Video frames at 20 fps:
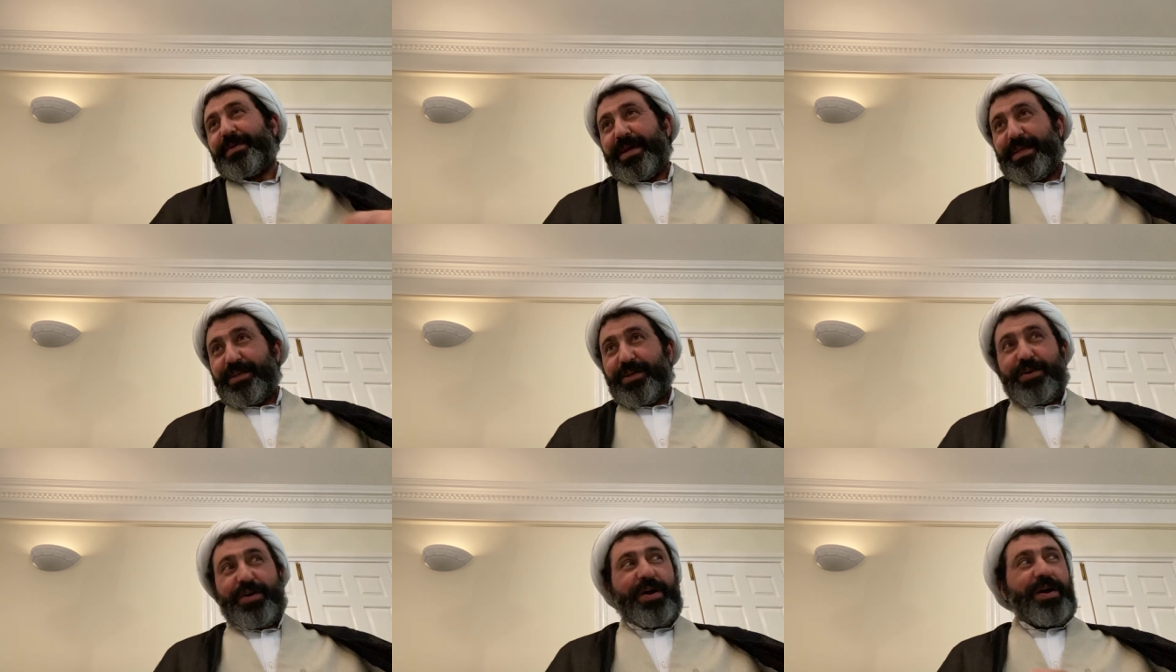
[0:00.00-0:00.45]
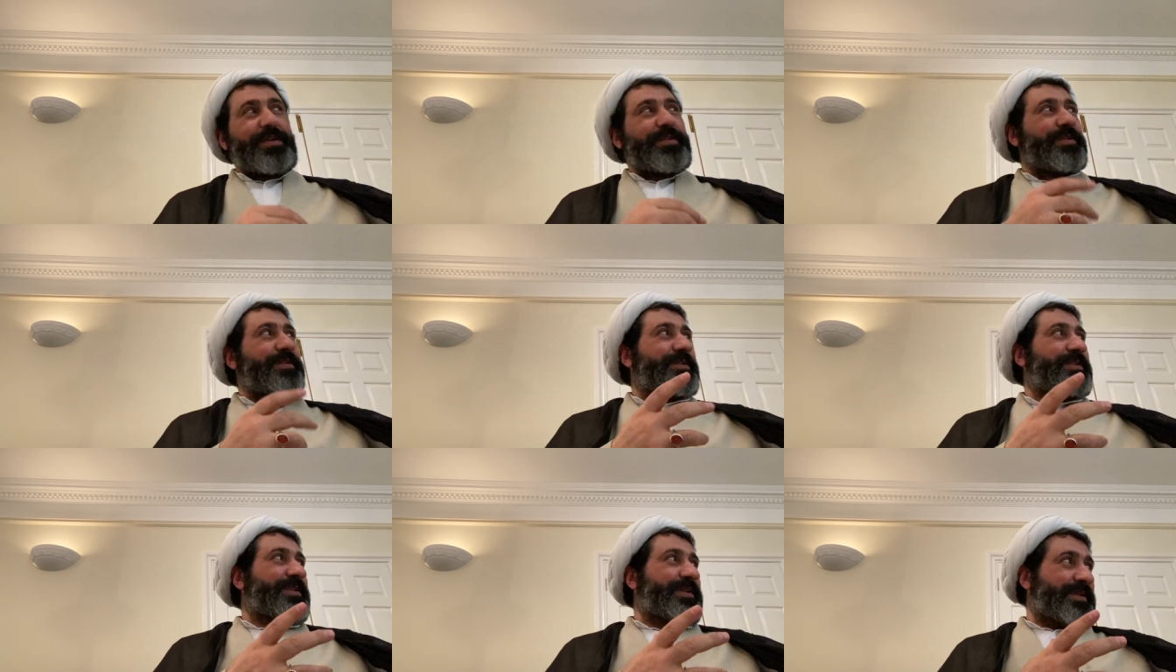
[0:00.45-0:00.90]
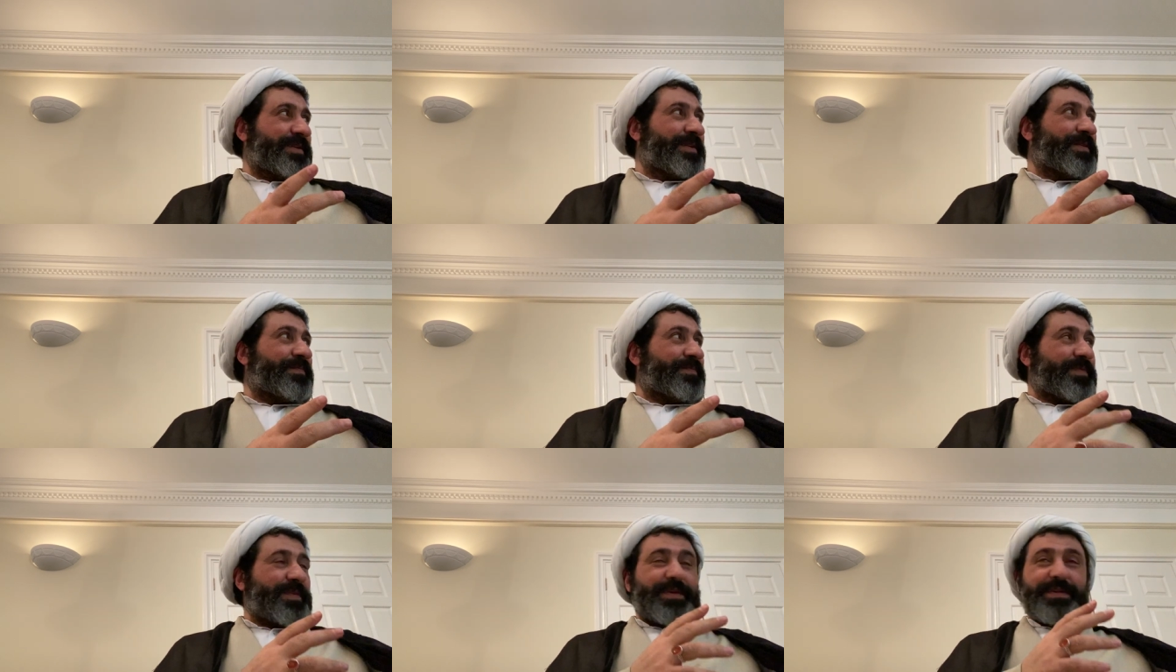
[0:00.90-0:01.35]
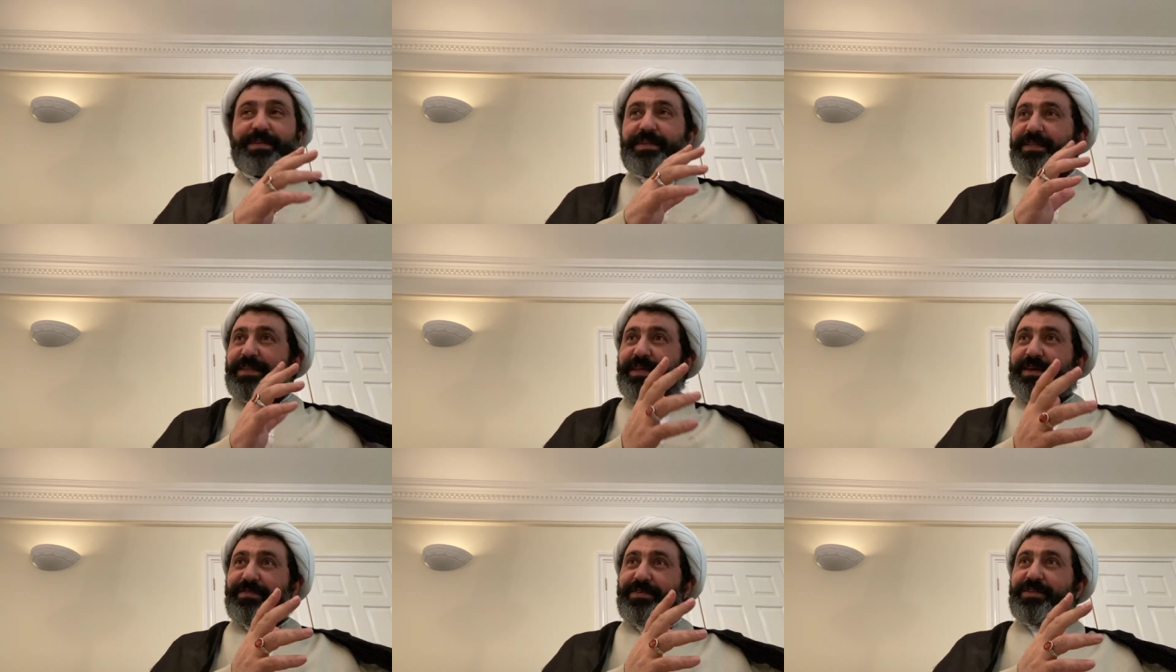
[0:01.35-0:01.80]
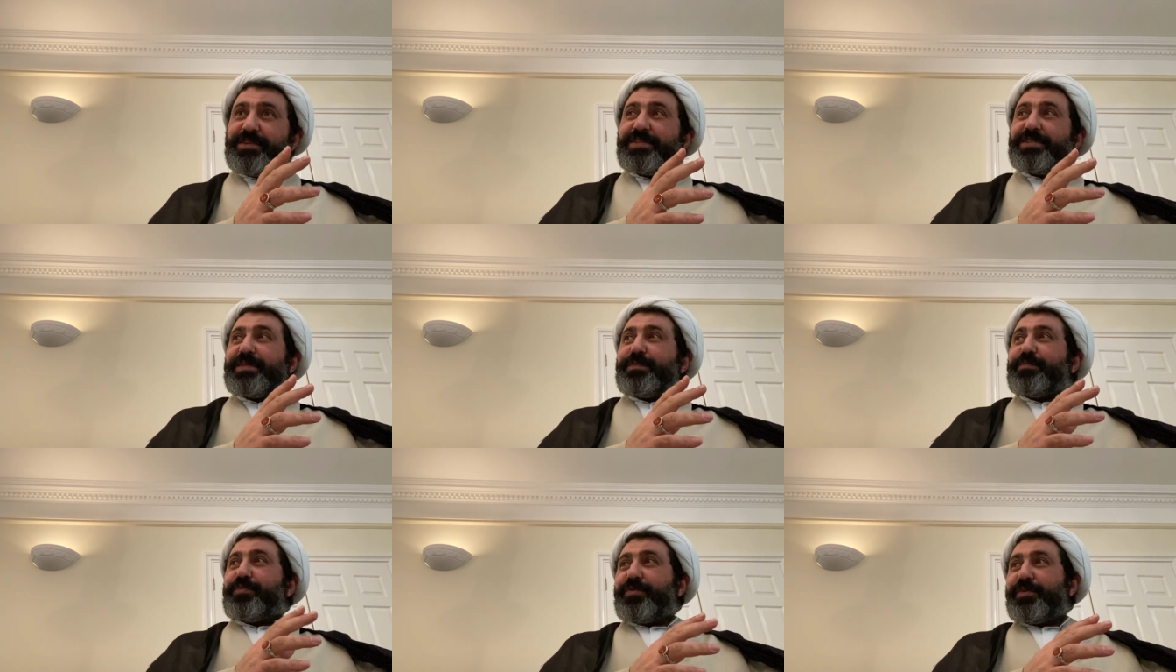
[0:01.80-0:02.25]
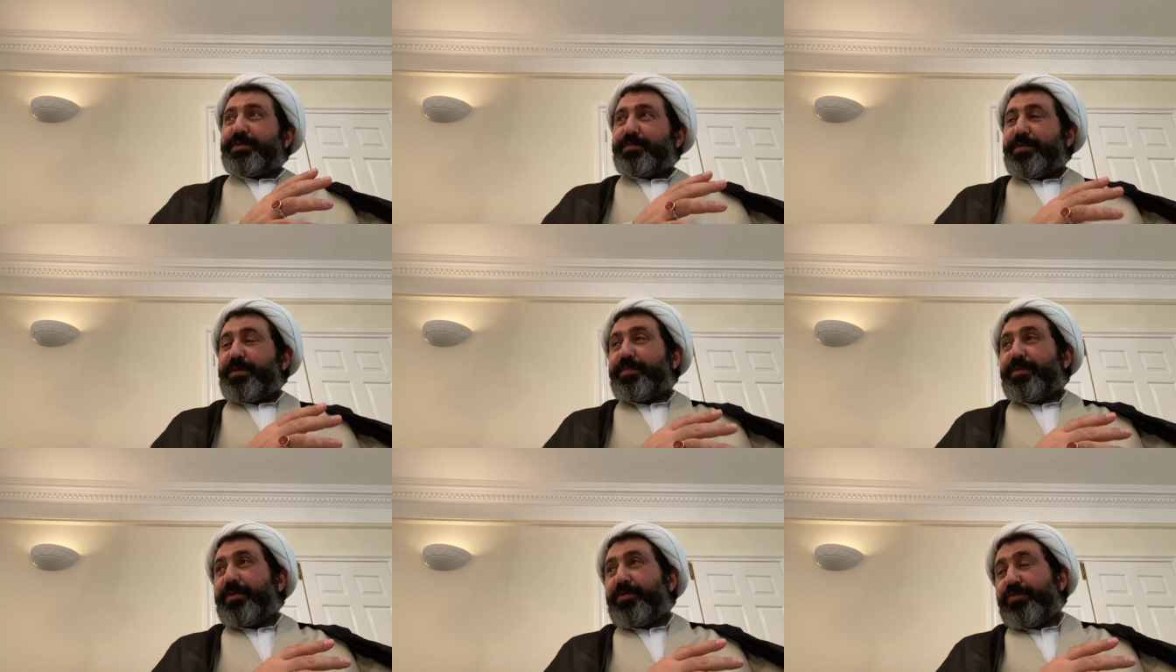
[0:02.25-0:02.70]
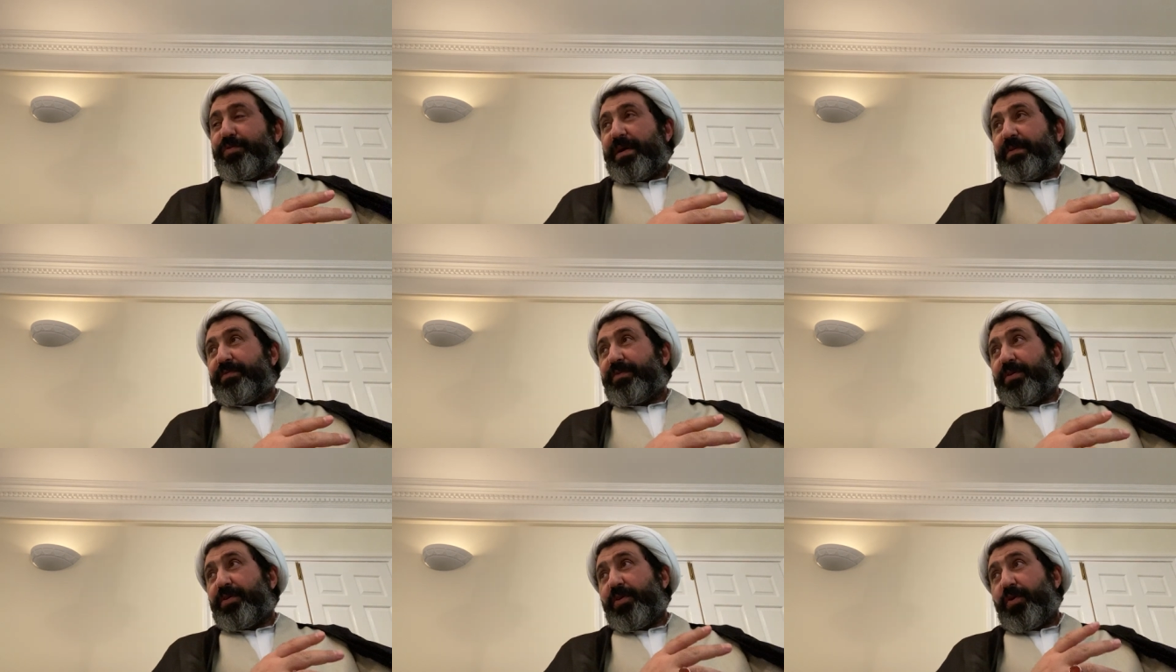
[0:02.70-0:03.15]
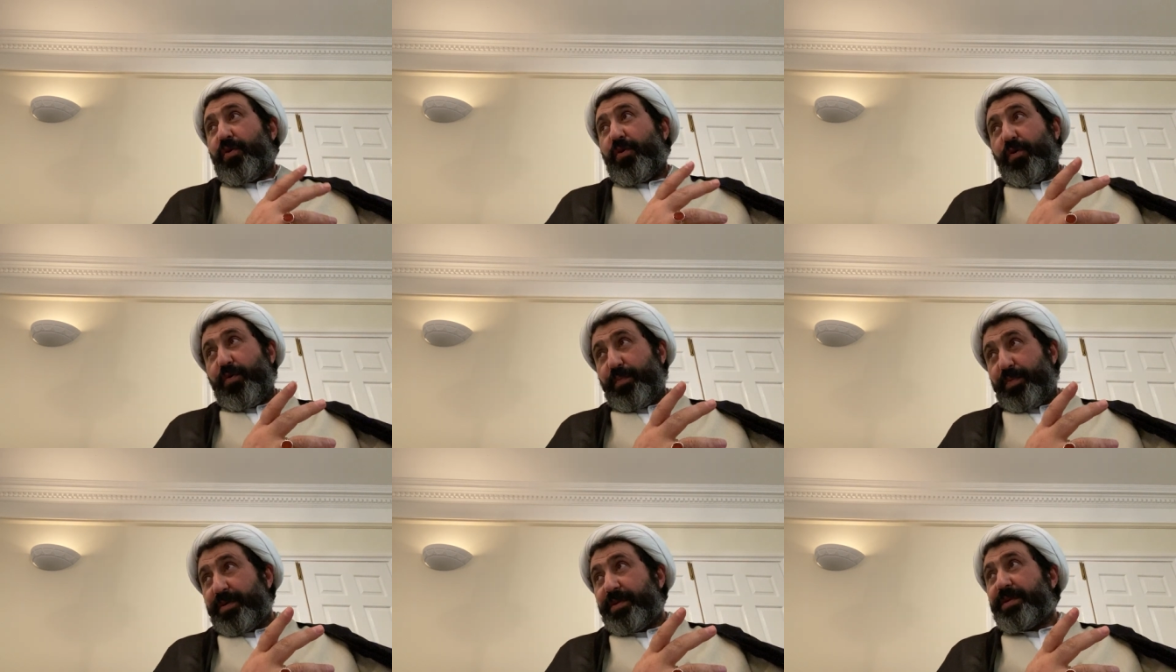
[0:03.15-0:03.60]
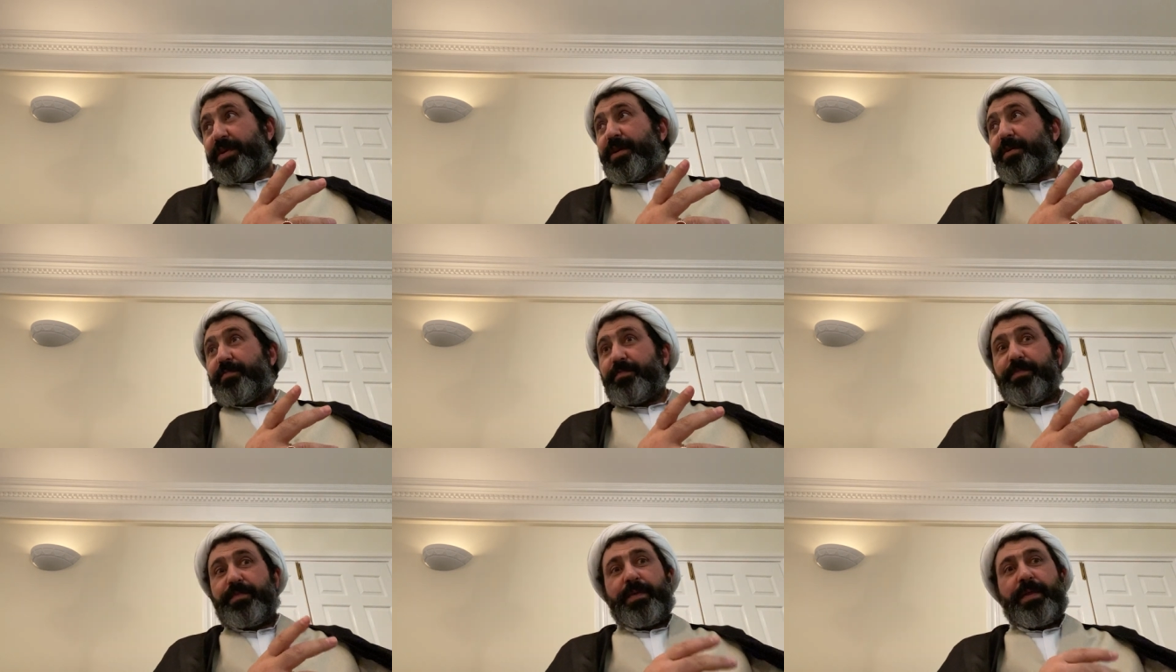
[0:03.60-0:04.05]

And God never disappoints people who have hope in Him.